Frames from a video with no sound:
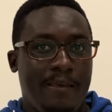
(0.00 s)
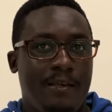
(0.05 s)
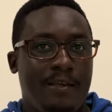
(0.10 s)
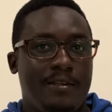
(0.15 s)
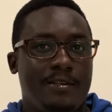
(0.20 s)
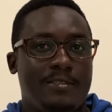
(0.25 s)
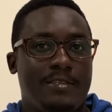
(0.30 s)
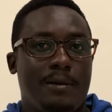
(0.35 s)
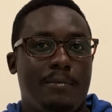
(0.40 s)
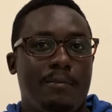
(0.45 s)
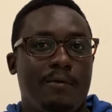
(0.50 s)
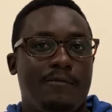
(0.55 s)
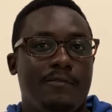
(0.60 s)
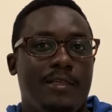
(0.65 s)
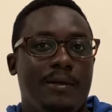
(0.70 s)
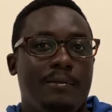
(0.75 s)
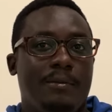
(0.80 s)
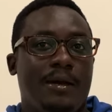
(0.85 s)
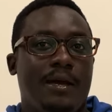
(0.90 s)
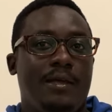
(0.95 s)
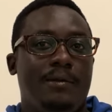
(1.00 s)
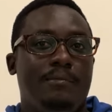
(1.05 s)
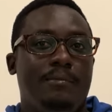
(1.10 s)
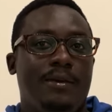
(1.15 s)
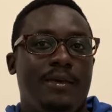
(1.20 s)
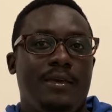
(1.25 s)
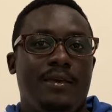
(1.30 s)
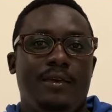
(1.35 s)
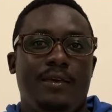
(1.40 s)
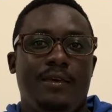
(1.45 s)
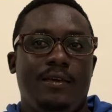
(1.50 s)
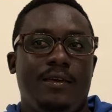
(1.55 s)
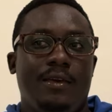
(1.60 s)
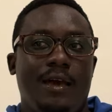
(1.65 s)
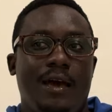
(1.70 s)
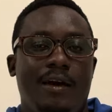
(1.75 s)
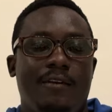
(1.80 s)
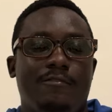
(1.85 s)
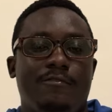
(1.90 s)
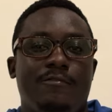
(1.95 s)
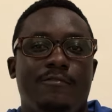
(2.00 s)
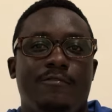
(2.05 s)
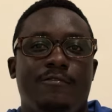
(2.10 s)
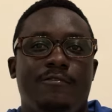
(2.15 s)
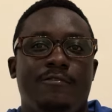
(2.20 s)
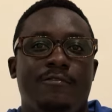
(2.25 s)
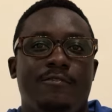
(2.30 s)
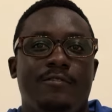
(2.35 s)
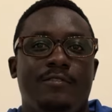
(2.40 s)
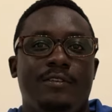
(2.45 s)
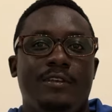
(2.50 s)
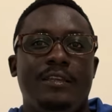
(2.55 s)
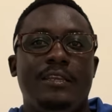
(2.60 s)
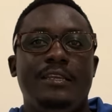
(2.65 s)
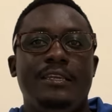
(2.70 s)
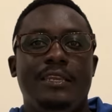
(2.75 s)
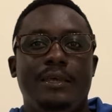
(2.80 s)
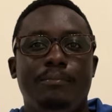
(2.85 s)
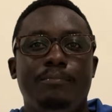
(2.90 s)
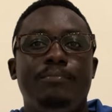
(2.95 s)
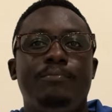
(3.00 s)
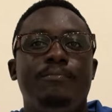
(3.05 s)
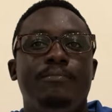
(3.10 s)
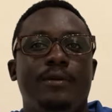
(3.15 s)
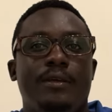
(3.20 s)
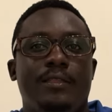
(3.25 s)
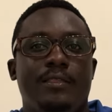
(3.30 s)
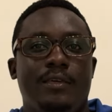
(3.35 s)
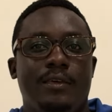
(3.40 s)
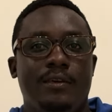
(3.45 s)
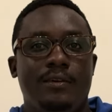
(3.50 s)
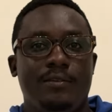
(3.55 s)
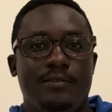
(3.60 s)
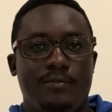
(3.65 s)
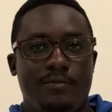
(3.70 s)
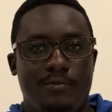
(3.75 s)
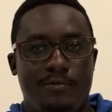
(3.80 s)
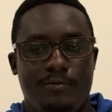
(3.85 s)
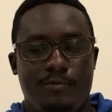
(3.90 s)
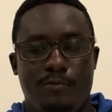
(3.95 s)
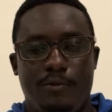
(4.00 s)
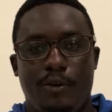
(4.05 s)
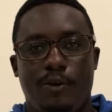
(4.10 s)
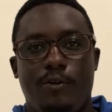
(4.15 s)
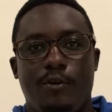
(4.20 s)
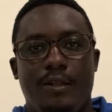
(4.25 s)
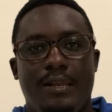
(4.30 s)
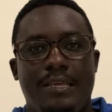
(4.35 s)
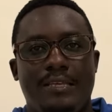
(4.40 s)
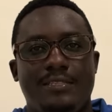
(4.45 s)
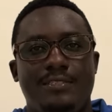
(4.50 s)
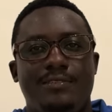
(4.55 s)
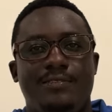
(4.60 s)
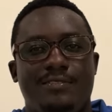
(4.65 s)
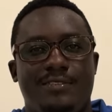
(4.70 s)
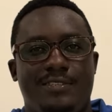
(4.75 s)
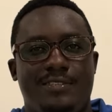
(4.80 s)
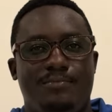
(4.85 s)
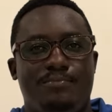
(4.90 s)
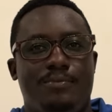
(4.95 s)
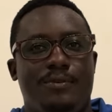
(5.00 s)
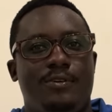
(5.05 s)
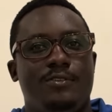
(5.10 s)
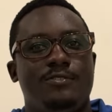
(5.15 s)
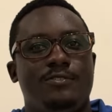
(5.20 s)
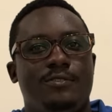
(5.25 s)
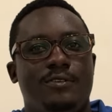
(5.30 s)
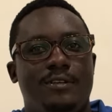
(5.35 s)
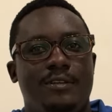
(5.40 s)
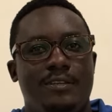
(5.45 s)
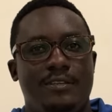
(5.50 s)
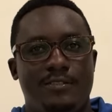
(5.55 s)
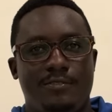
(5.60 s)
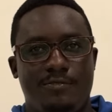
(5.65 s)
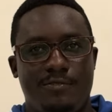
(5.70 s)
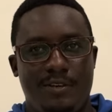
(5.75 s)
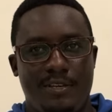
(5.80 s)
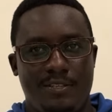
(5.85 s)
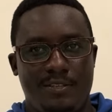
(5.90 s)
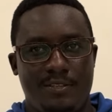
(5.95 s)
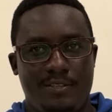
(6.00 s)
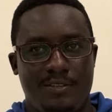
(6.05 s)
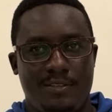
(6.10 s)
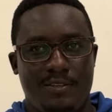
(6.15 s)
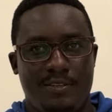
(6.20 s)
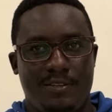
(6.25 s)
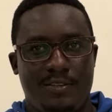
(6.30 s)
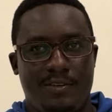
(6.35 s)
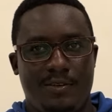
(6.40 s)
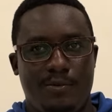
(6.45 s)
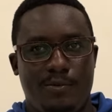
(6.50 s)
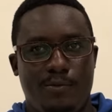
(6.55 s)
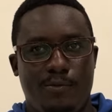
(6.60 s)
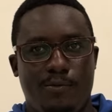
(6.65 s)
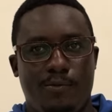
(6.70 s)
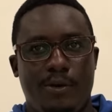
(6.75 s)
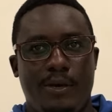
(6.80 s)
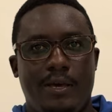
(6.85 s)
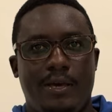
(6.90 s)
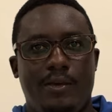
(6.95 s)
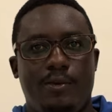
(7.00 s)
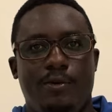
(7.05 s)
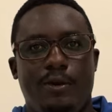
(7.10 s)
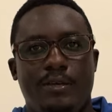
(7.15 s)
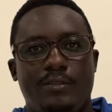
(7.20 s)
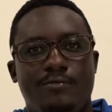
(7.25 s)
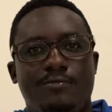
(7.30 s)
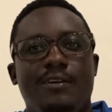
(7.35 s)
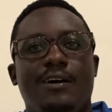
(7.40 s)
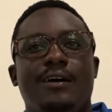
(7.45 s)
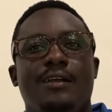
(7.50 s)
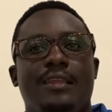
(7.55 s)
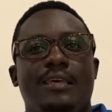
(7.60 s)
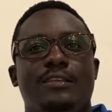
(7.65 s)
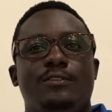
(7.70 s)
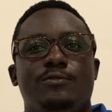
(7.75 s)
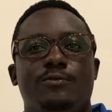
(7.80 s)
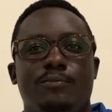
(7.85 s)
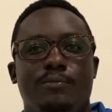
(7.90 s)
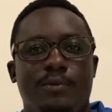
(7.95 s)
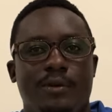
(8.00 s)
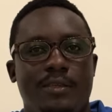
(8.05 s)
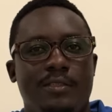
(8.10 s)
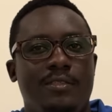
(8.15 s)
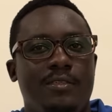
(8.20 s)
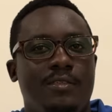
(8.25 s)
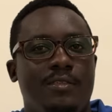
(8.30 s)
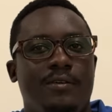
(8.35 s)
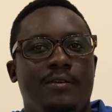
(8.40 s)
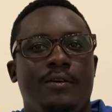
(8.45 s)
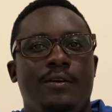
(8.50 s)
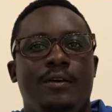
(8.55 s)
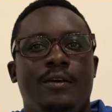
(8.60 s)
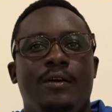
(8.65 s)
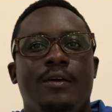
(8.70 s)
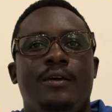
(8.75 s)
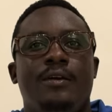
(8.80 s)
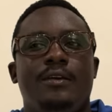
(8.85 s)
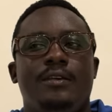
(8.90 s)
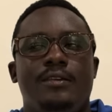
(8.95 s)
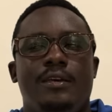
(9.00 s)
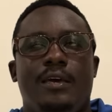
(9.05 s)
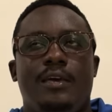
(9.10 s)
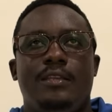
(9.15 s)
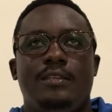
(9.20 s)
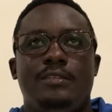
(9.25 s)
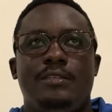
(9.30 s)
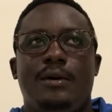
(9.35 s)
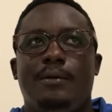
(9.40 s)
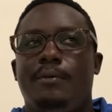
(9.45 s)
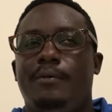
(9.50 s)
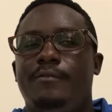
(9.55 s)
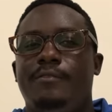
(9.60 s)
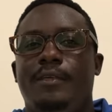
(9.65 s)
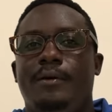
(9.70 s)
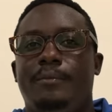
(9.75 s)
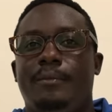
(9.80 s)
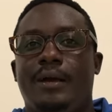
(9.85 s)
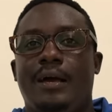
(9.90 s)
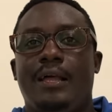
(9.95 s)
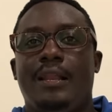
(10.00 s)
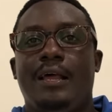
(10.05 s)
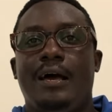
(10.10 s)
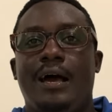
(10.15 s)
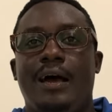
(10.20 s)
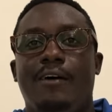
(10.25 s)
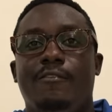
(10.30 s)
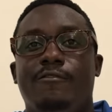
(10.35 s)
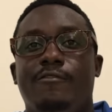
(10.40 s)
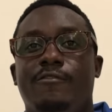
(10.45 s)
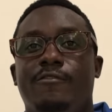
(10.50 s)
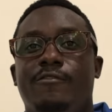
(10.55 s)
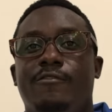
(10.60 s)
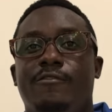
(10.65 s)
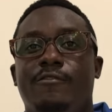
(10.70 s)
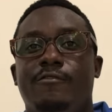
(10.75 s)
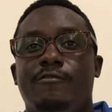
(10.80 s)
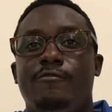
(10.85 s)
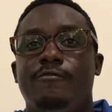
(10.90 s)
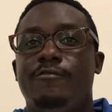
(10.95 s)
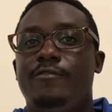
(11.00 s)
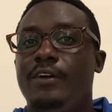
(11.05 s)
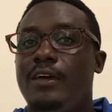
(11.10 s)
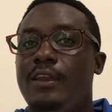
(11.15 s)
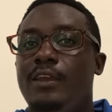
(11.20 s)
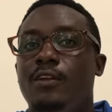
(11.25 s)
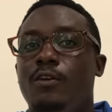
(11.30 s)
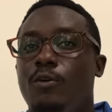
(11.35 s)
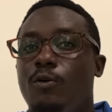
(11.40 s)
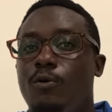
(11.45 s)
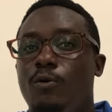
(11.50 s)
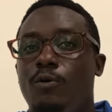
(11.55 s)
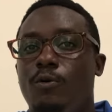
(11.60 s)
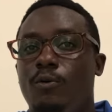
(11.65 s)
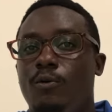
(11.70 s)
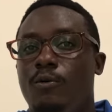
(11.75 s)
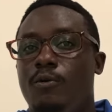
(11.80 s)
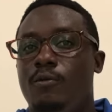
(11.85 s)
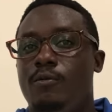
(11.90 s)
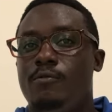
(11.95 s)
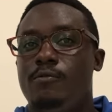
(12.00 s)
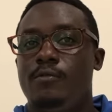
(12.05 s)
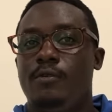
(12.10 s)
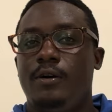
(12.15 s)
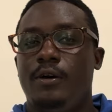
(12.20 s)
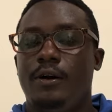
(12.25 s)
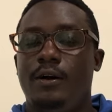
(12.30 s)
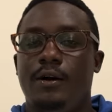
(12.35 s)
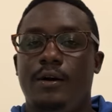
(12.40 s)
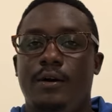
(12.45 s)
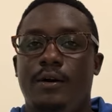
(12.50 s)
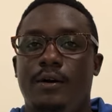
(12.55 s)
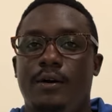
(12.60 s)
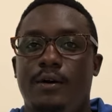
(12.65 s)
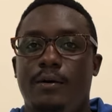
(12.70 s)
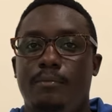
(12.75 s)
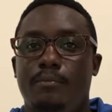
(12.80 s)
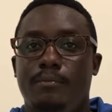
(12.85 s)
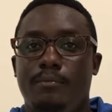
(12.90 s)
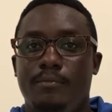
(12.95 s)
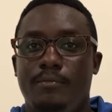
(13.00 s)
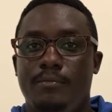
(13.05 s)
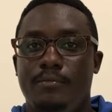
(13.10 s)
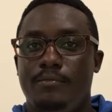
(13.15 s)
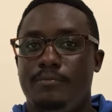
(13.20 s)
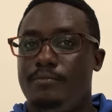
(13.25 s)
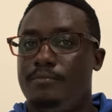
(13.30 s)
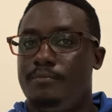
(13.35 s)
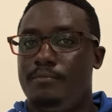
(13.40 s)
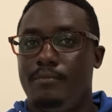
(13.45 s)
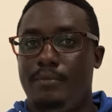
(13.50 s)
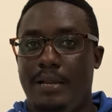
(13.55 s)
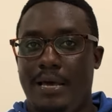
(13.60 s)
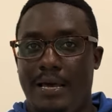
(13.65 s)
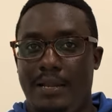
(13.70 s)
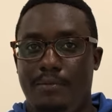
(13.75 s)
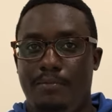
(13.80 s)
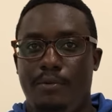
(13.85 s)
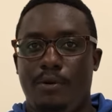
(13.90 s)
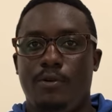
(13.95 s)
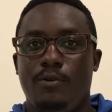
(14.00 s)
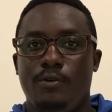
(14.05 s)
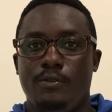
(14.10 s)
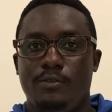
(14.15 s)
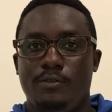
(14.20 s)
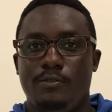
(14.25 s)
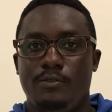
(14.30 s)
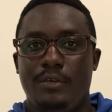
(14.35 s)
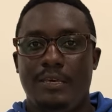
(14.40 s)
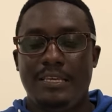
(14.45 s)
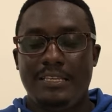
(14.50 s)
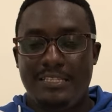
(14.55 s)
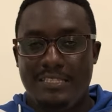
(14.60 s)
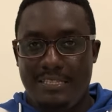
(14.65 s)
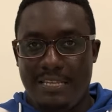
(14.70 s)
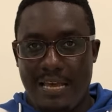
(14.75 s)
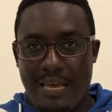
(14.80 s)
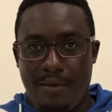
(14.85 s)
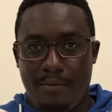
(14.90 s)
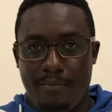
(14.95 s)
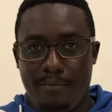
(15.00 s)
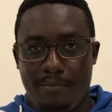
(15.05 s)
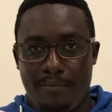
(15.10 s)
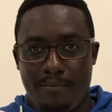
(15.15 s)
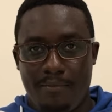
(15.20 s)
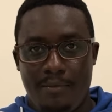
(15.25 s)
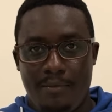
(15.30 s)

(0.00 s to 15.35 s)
some of them can have deep breathing. We call it respiratory distress, where you are struggling to breathe. And some of them can have very low blood, because each time